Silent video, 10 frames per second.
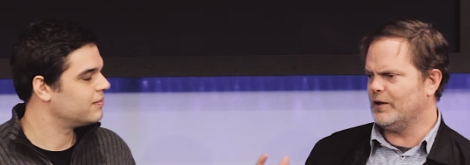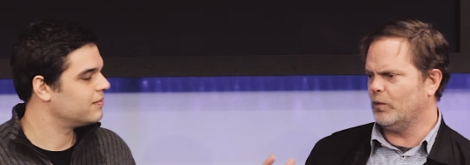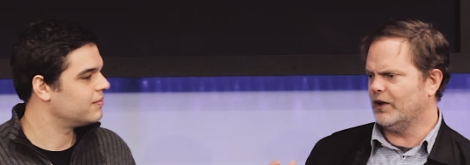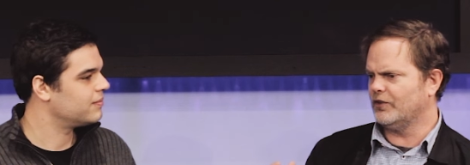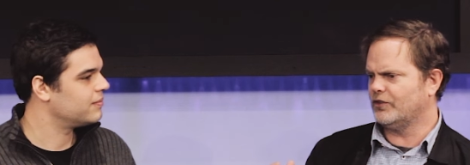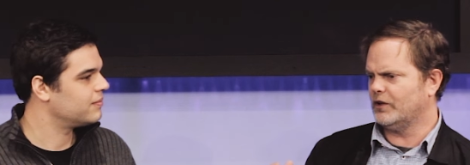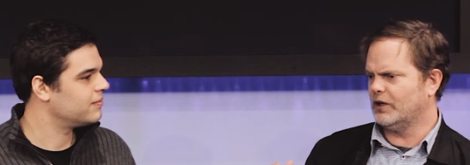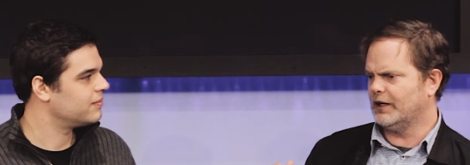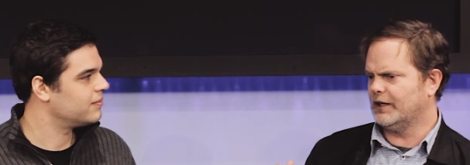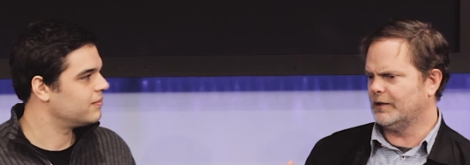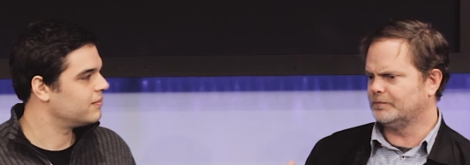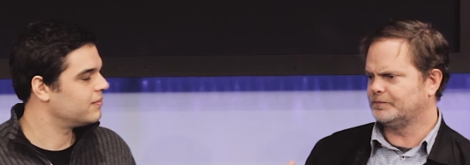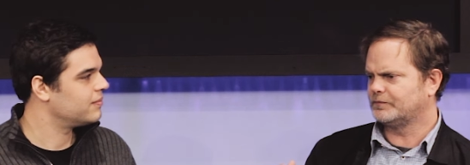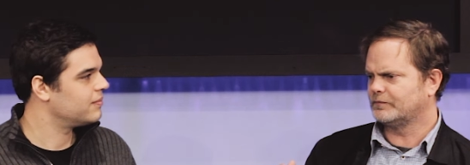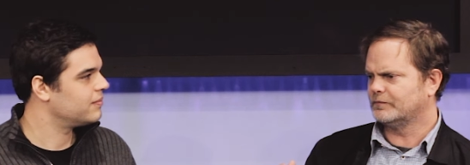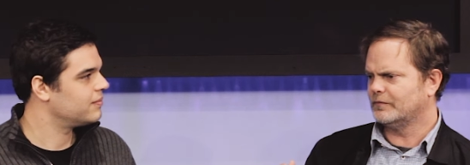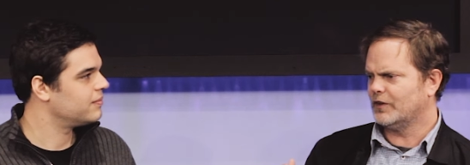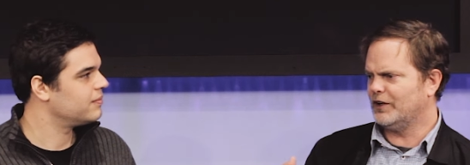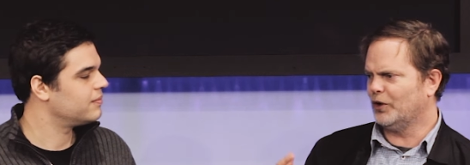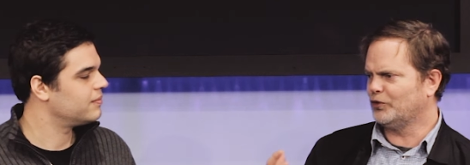Speaker 1: he was, um,
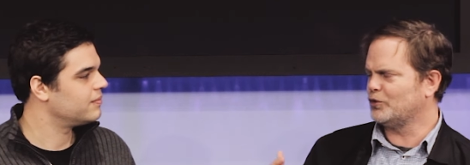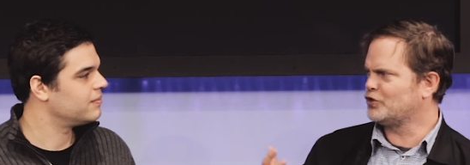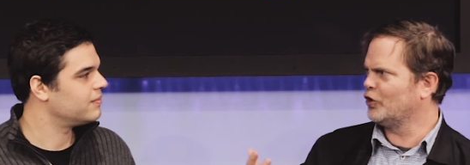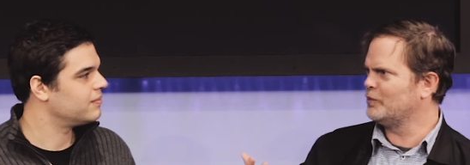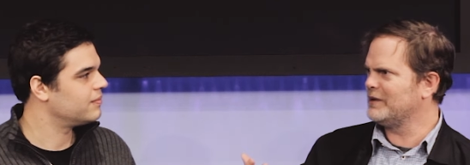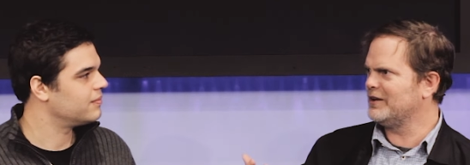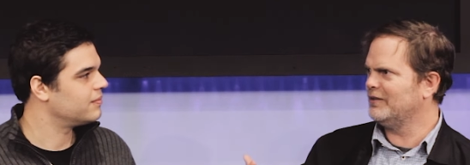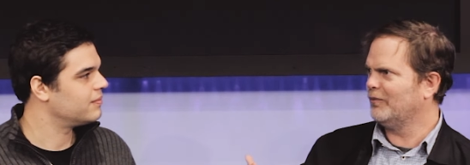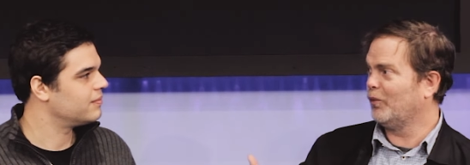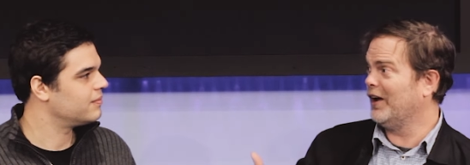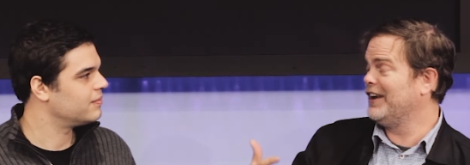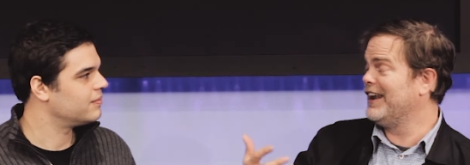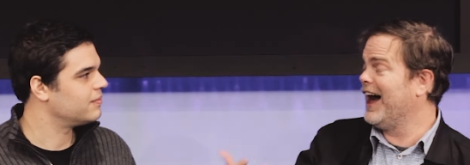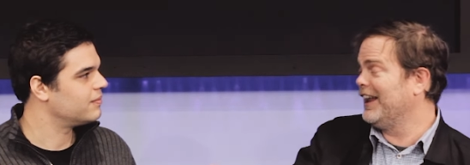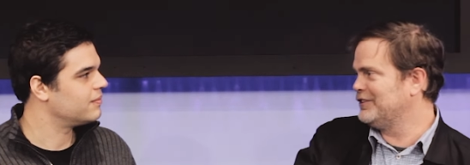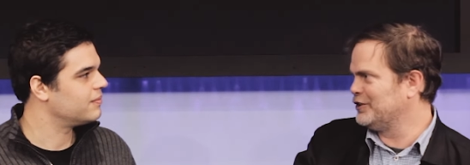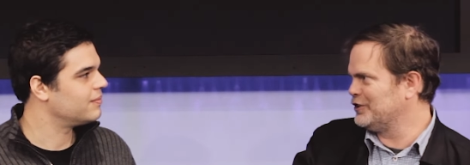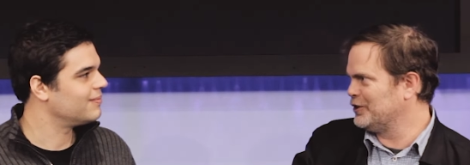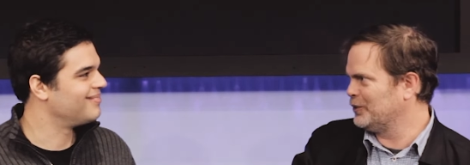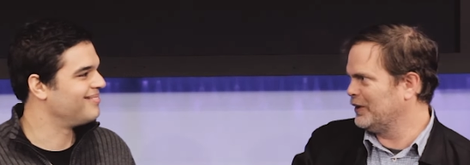he also showed me what not to
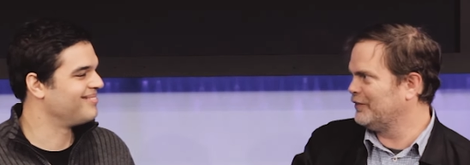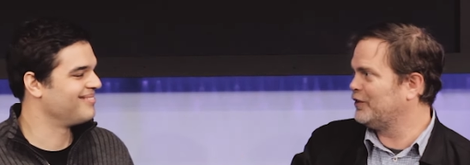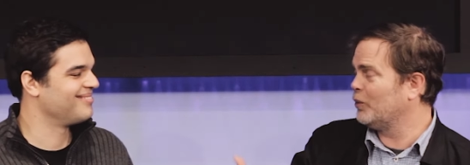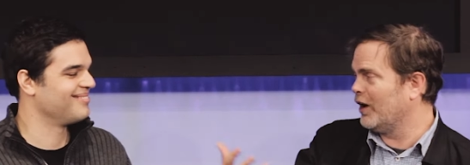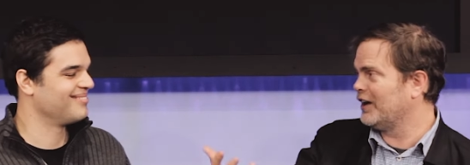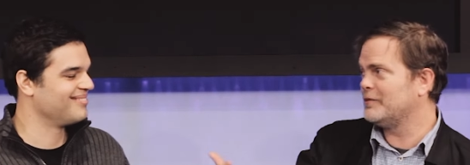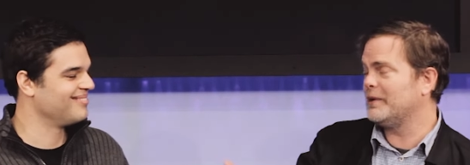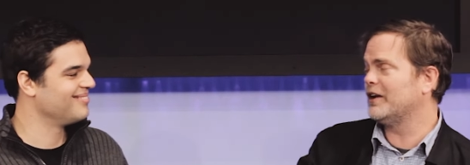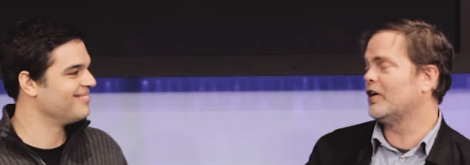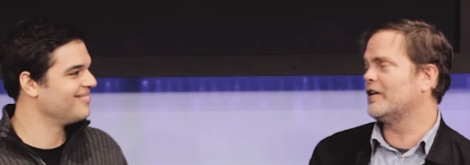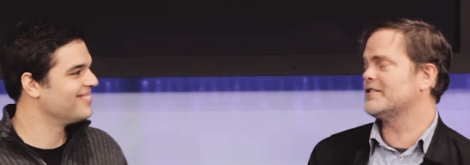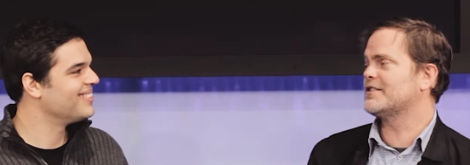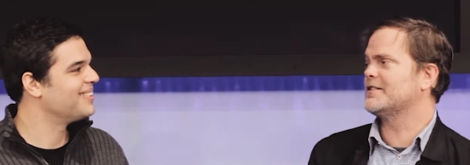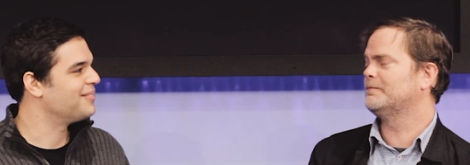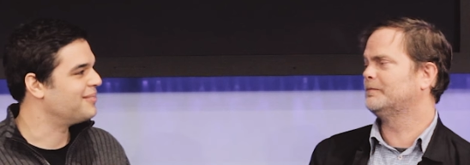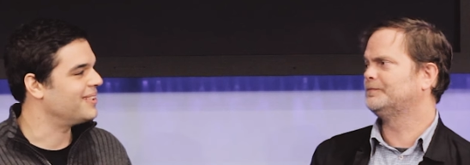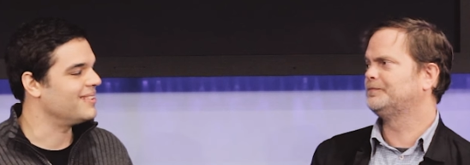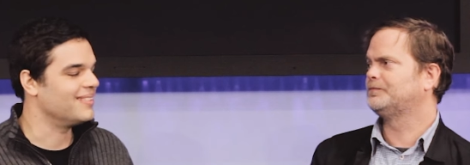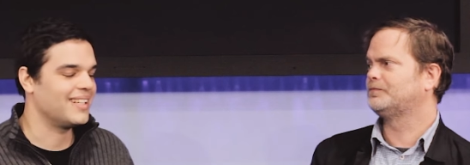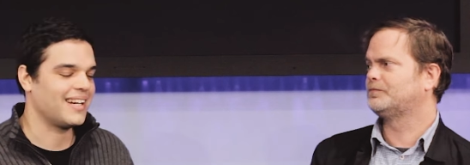do if you wanted to be an artist.
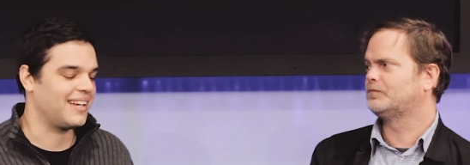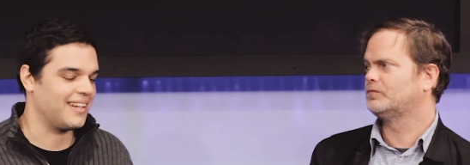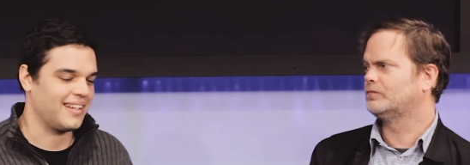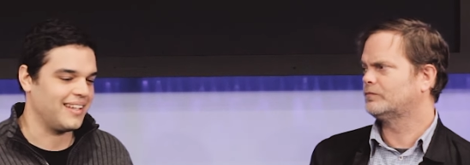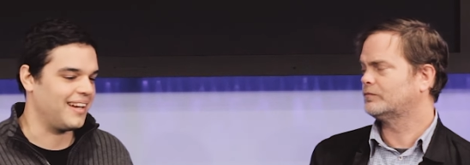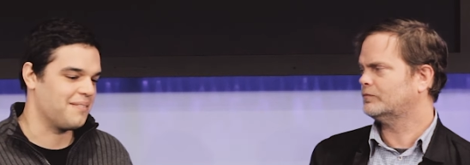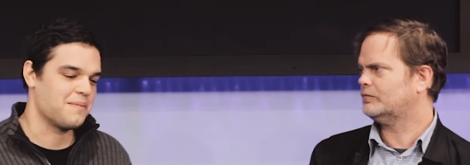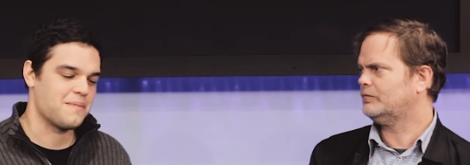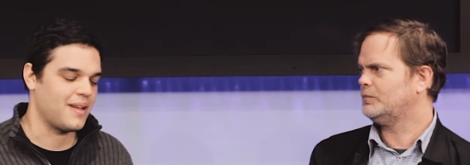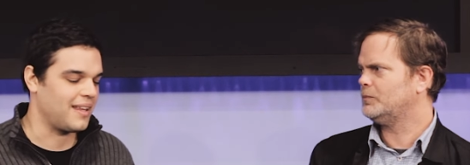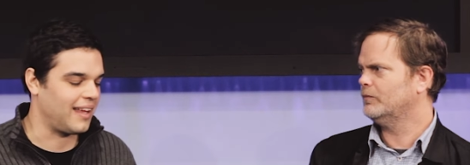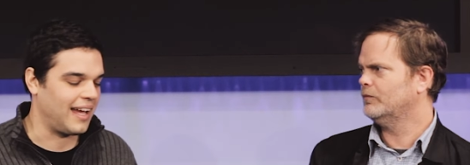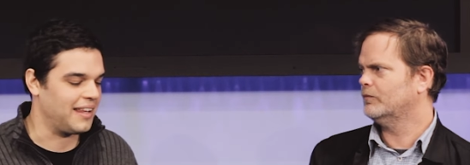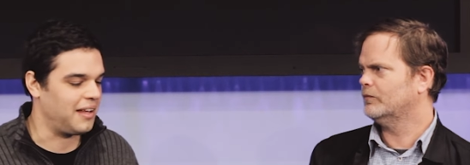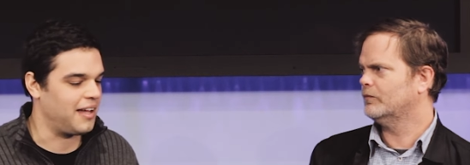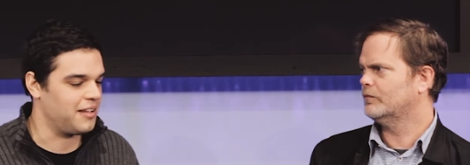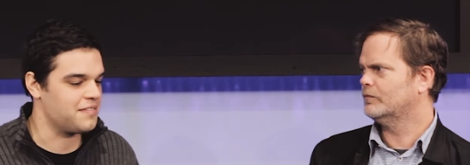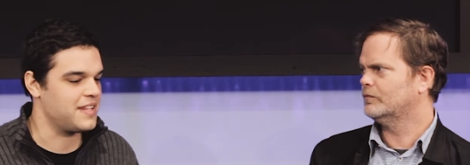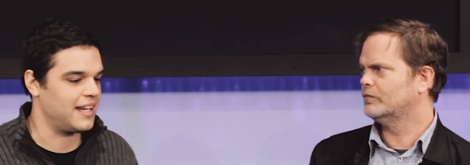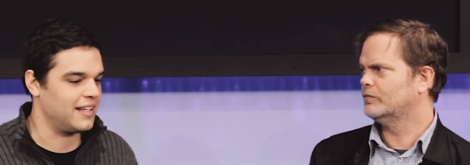
Speaker 2: Yeah, yeah. I, I, I
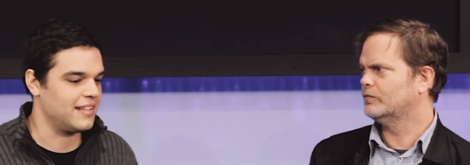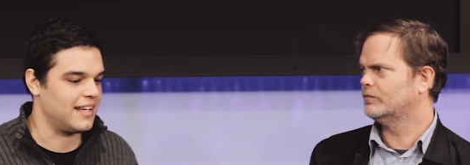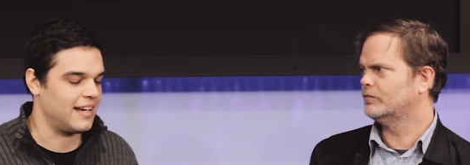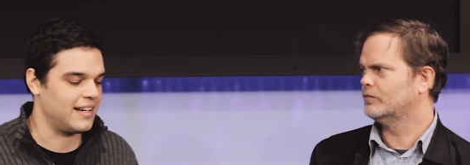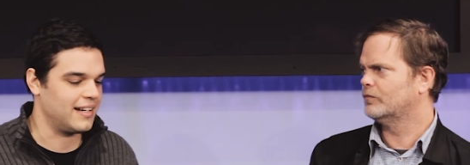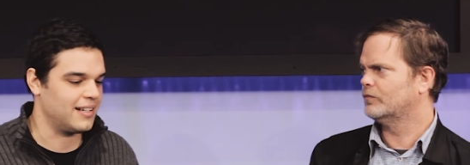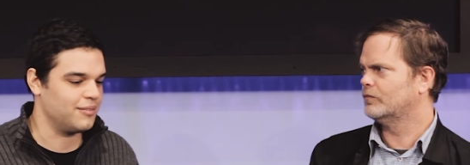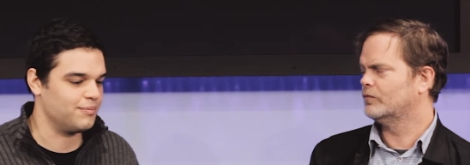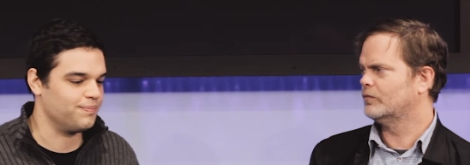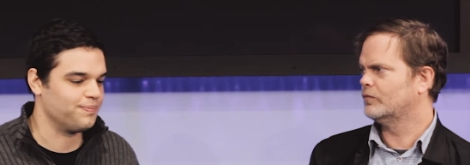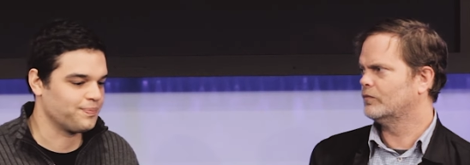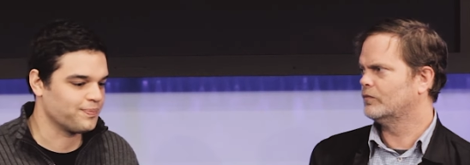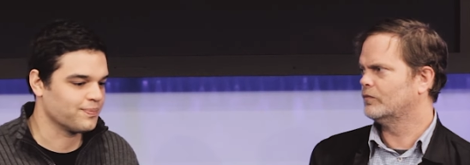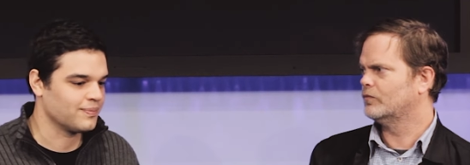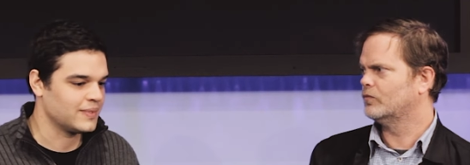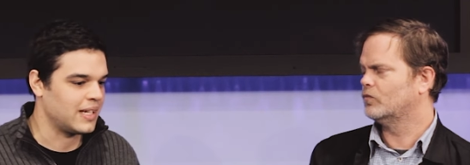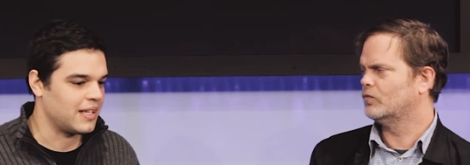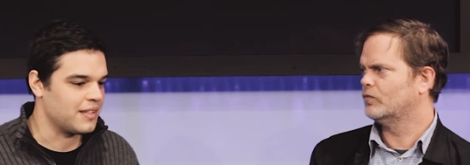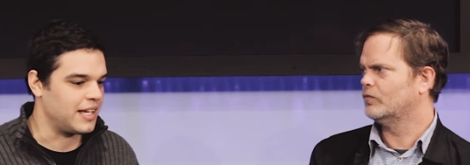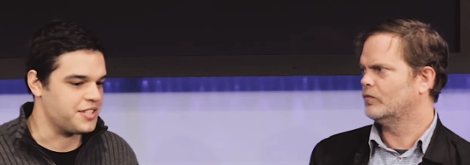love that, that um,
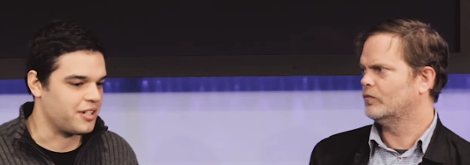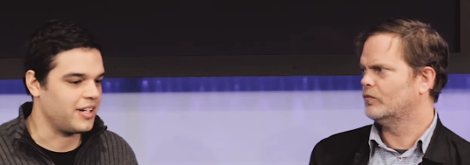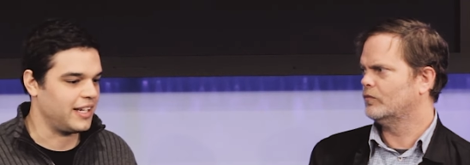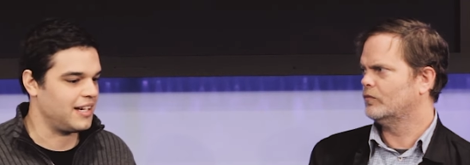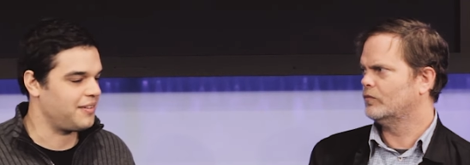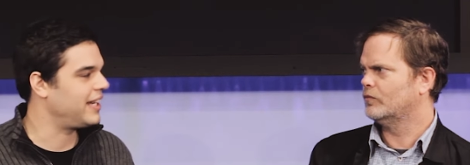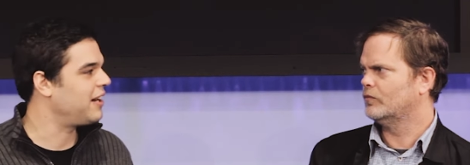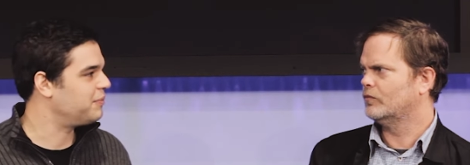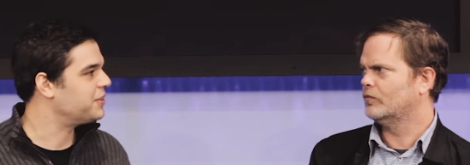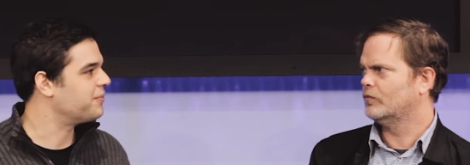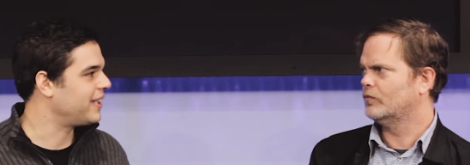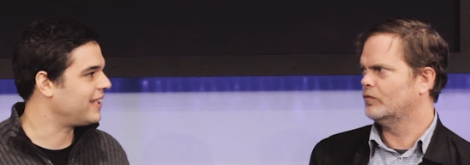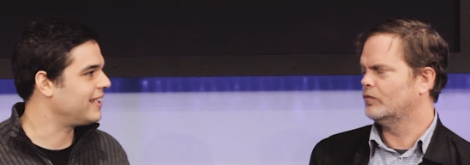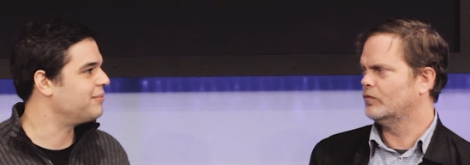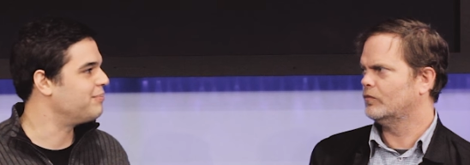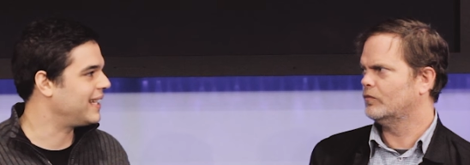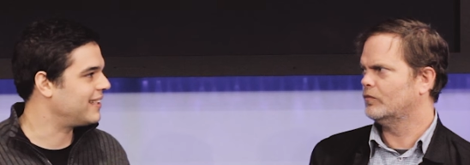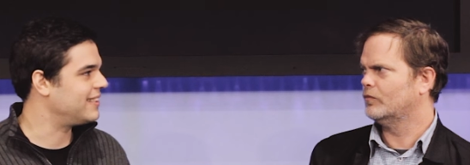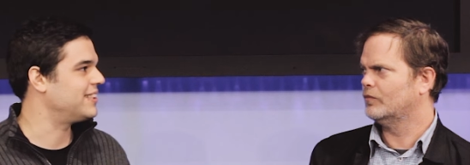that journey and how he helped you really make the